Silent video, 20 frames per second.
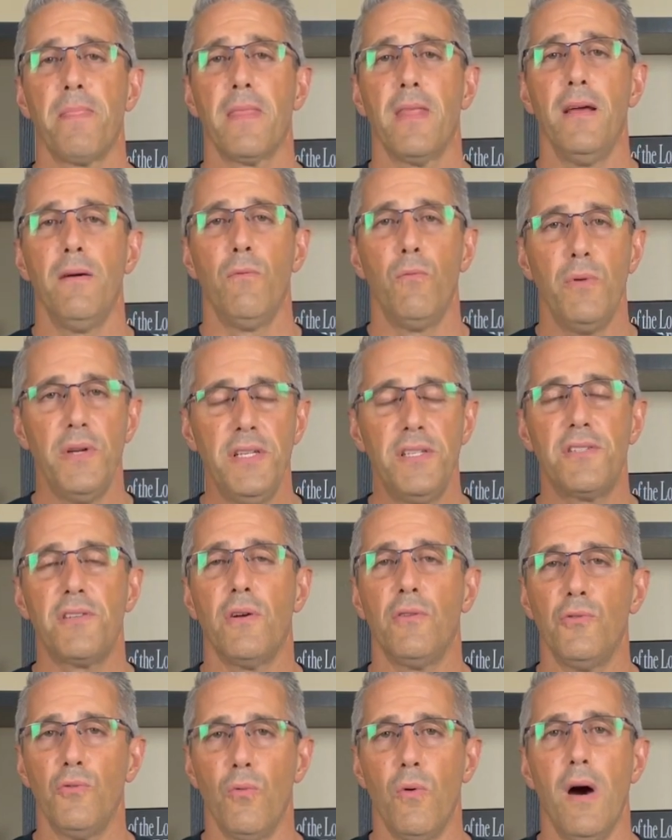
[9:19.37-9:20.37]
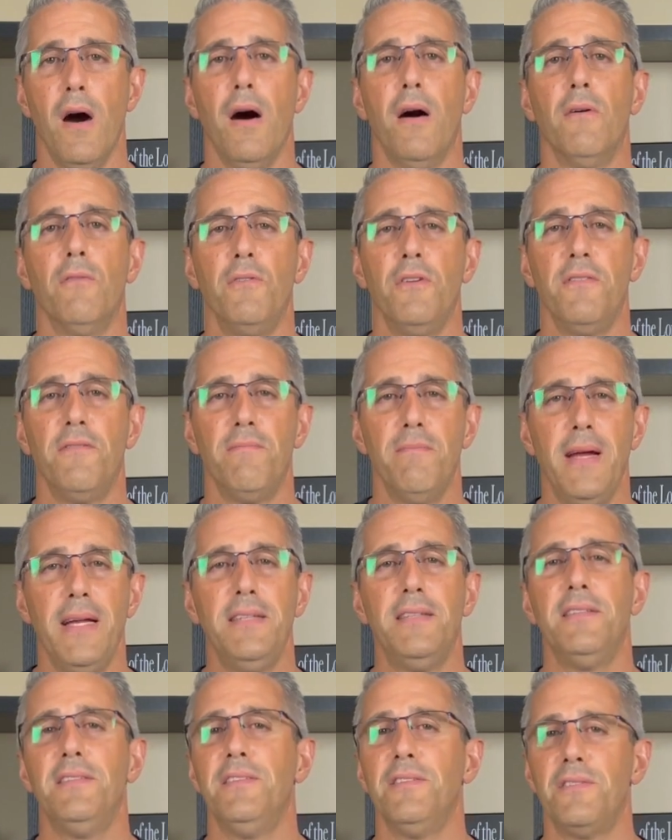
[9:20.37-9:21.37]
And we shall dwell. We've
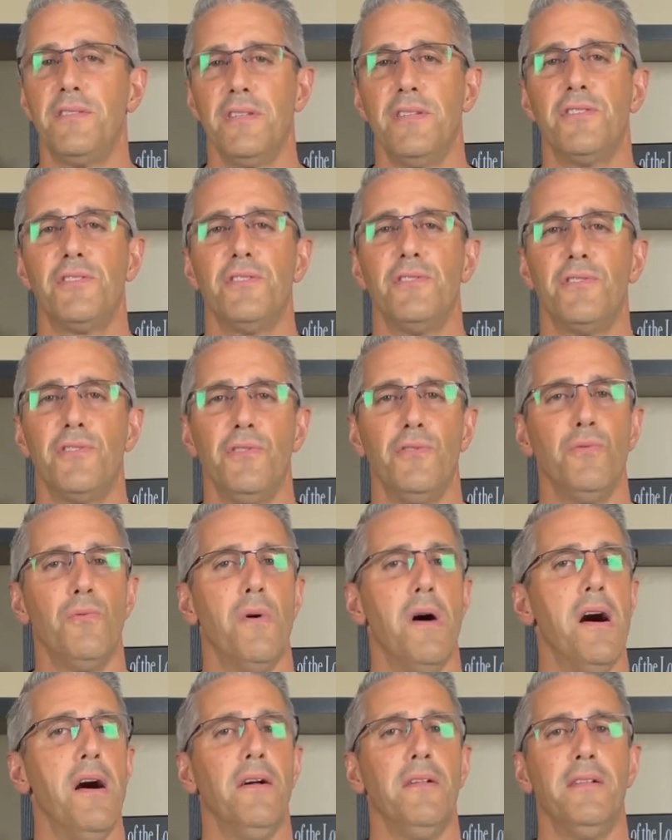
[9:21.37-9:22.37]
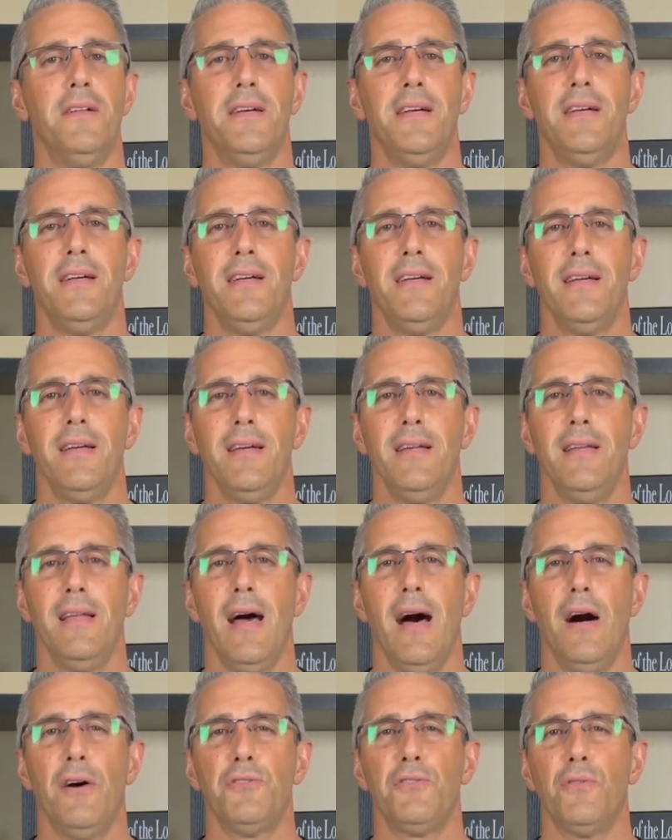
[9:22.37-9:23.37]
made the decision to dwell in the
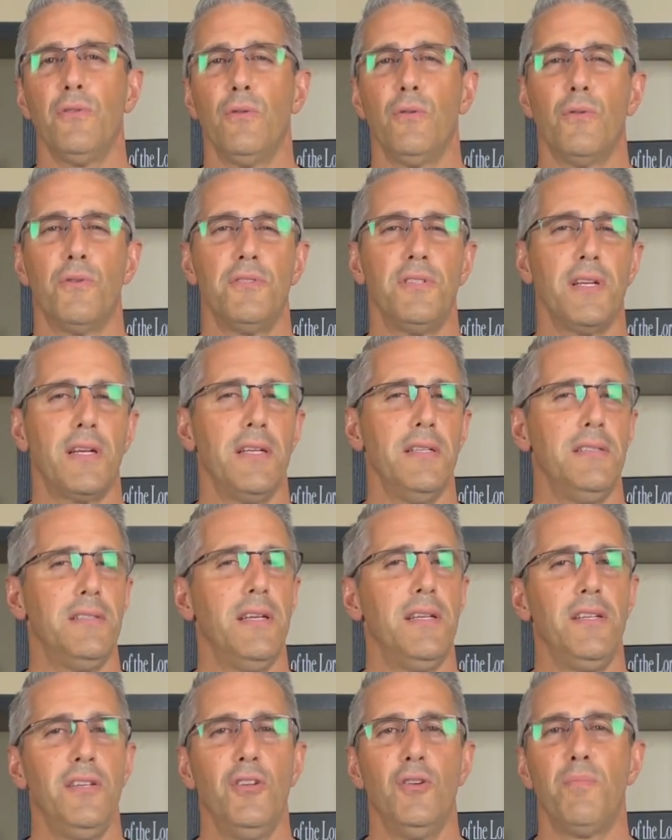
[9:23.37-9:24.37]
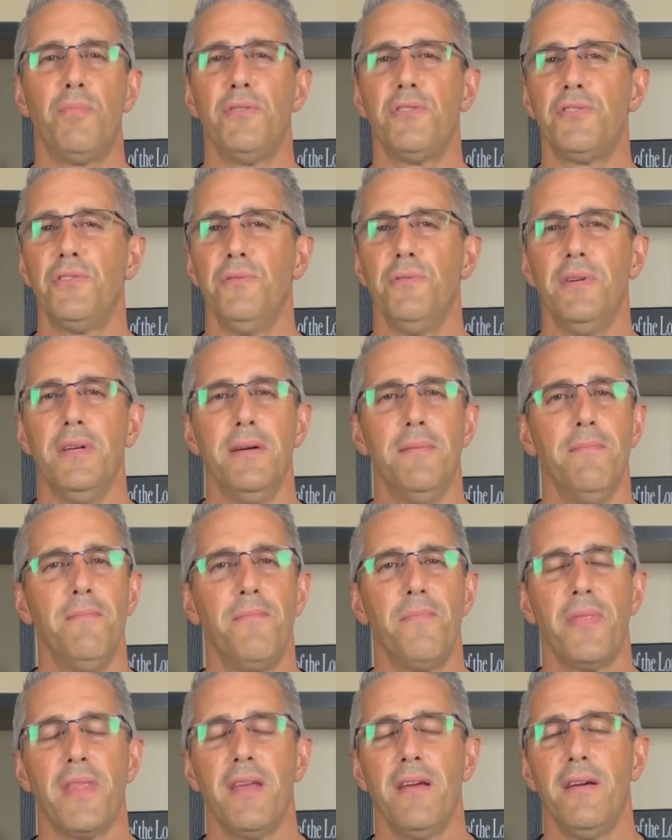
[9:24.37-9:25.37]
house of the Lord, to continue to pursue him
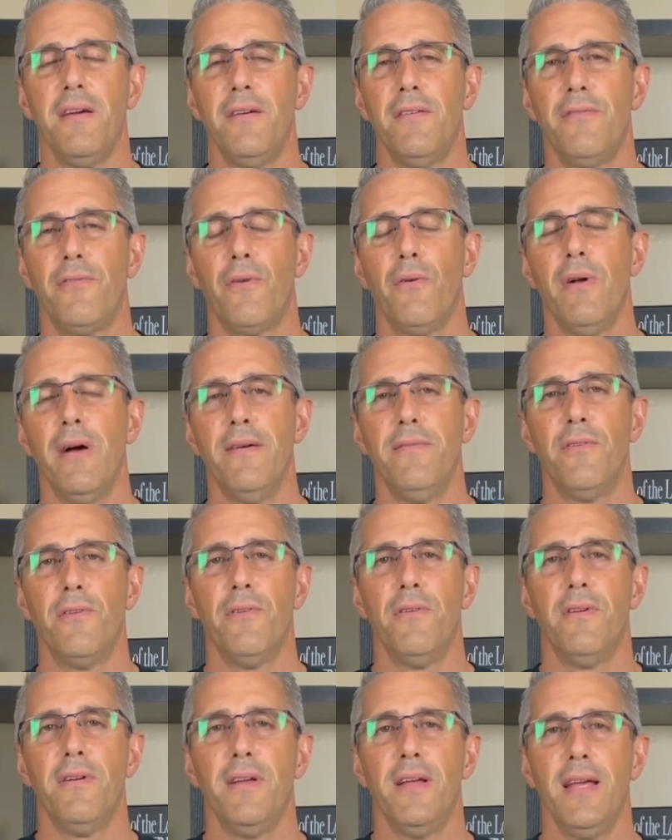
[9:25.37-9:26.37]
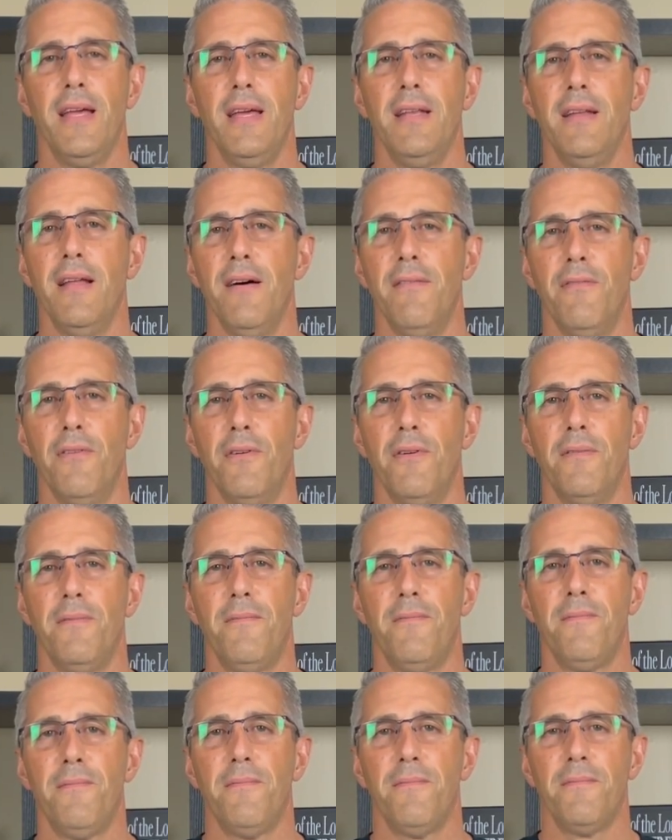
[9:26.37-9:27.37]
forever and ever.
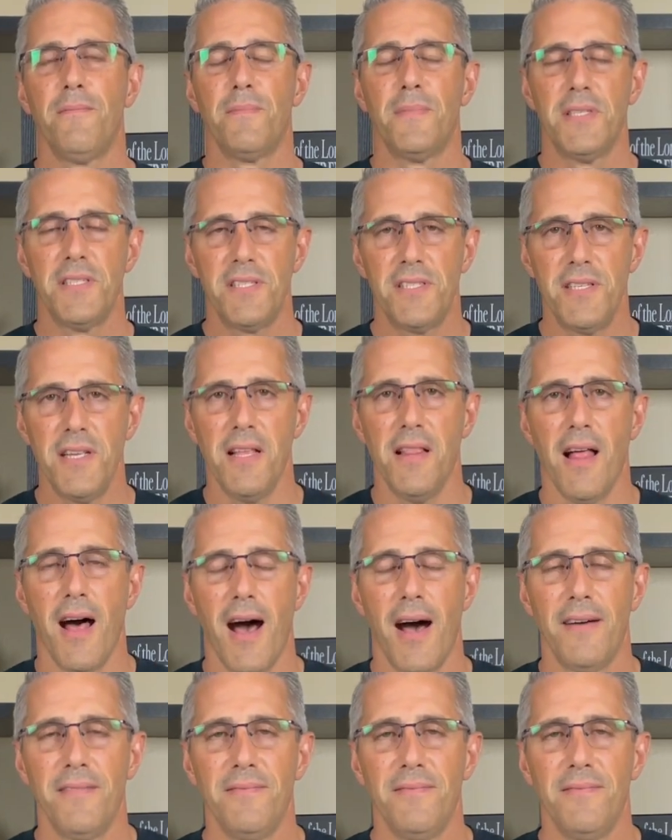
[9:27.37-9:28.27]
Selah.